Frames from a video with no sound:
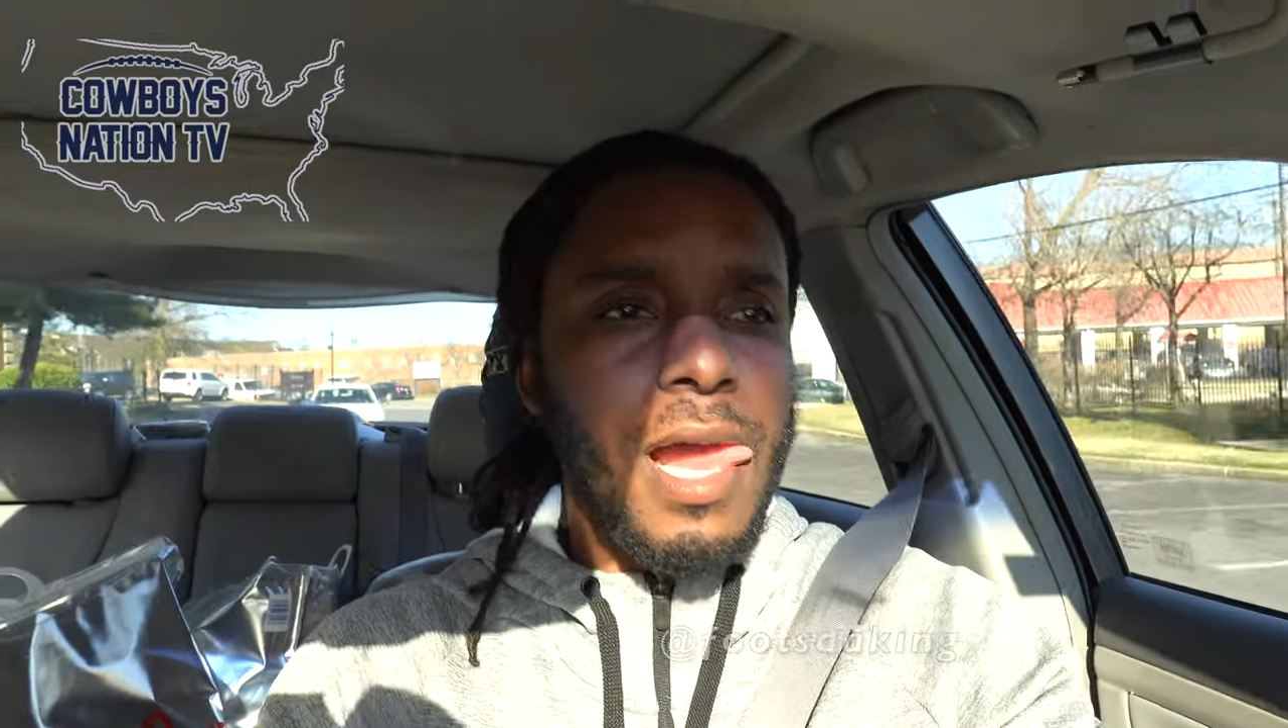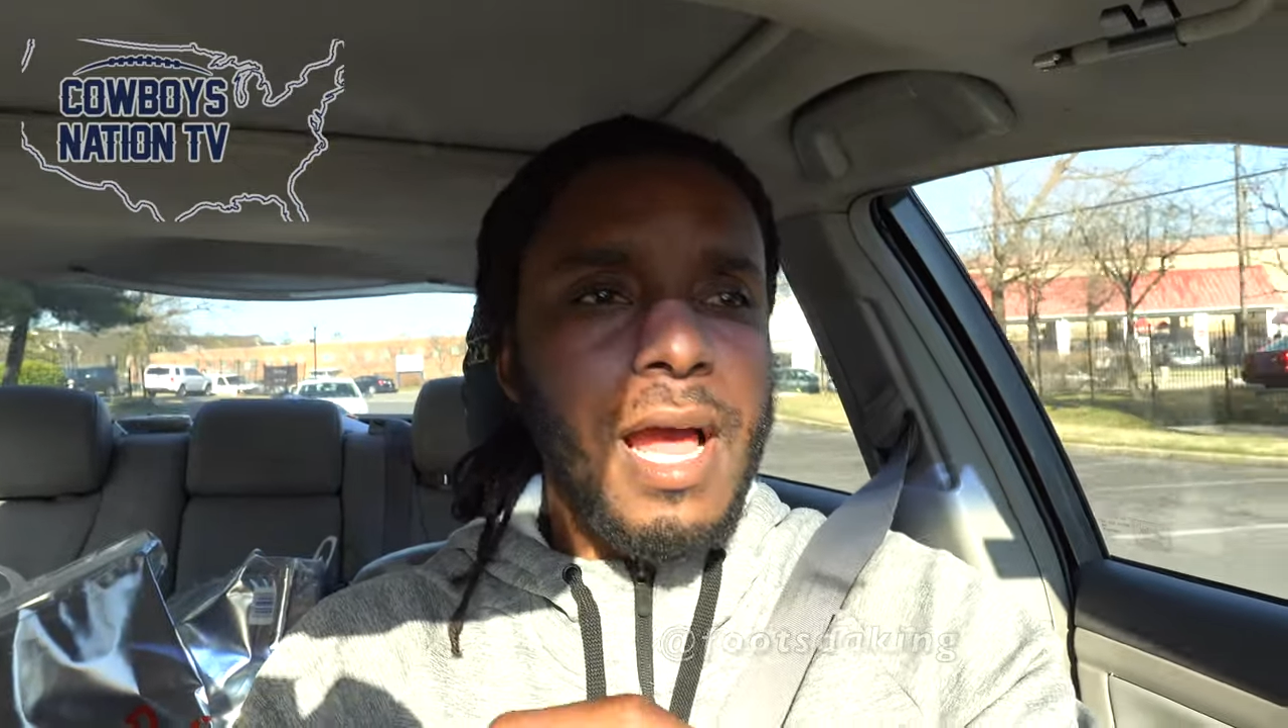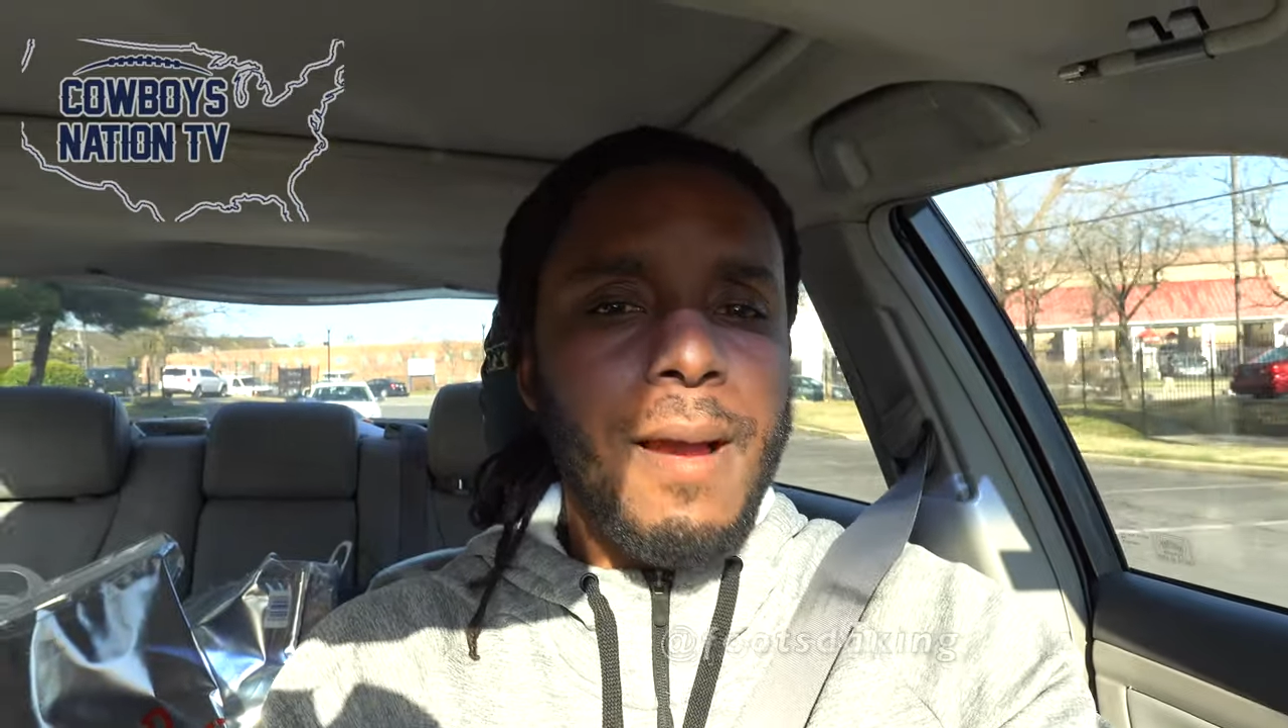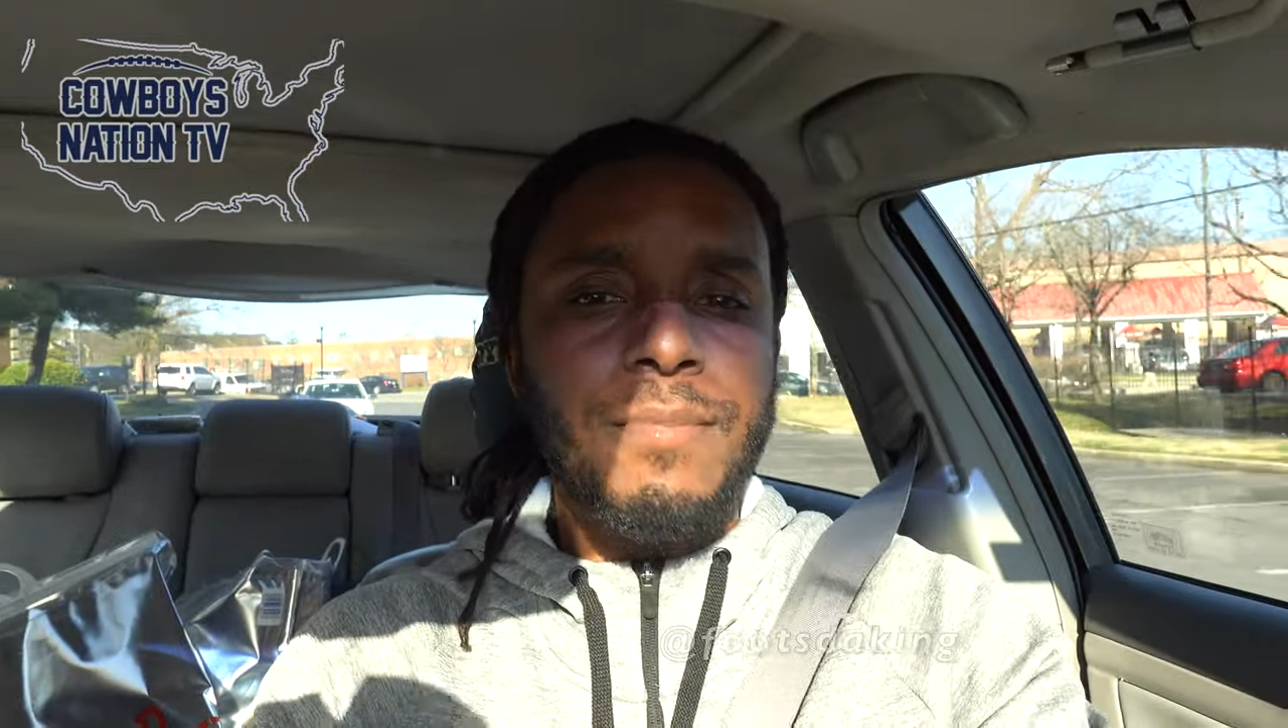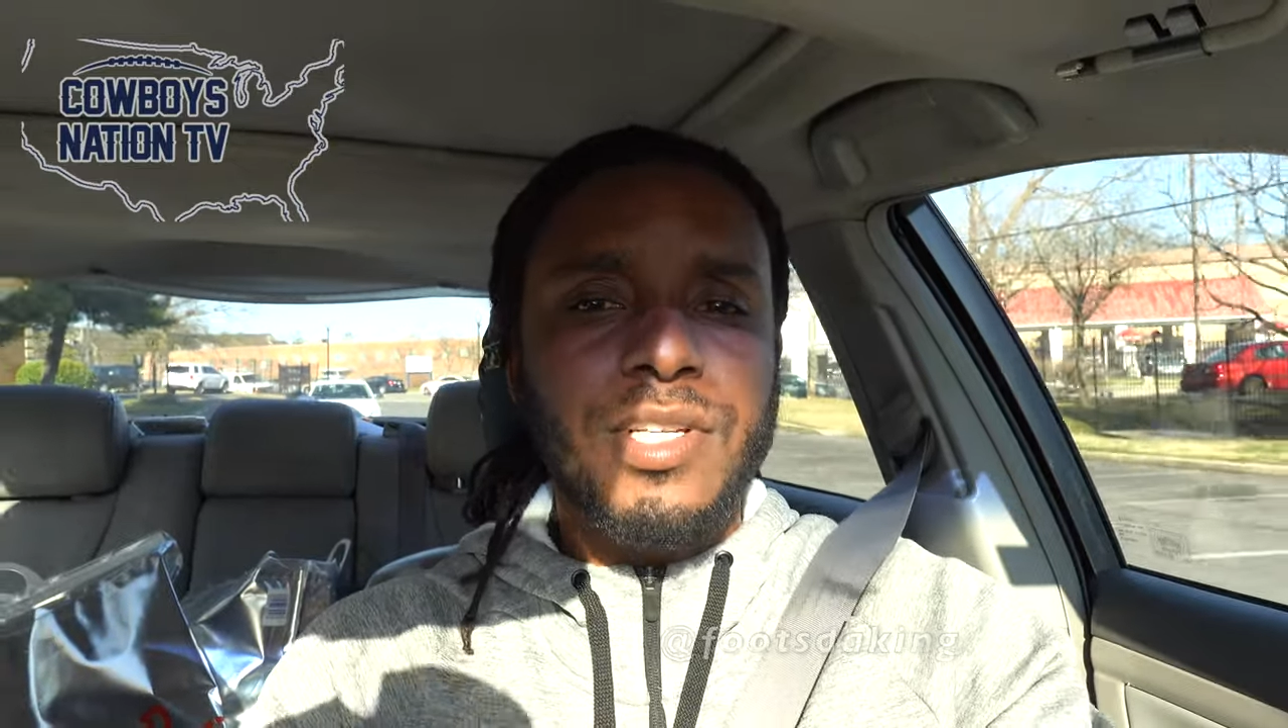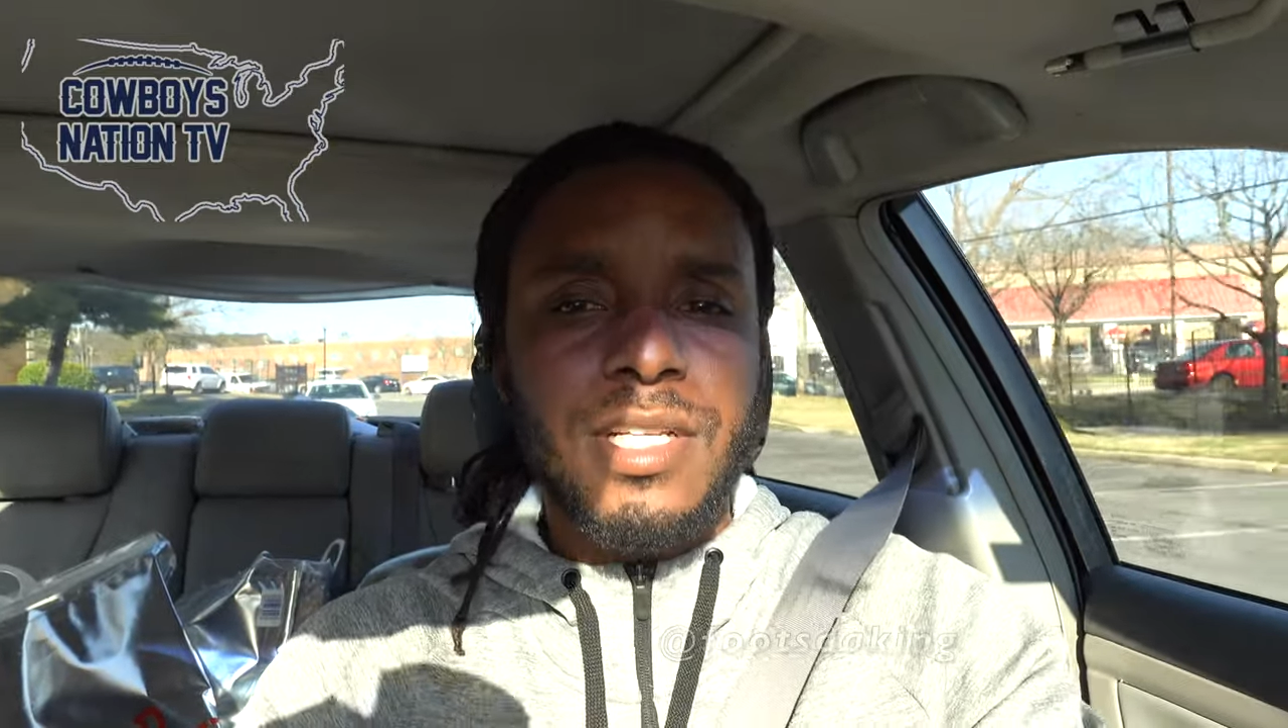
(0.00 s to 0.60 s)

I'm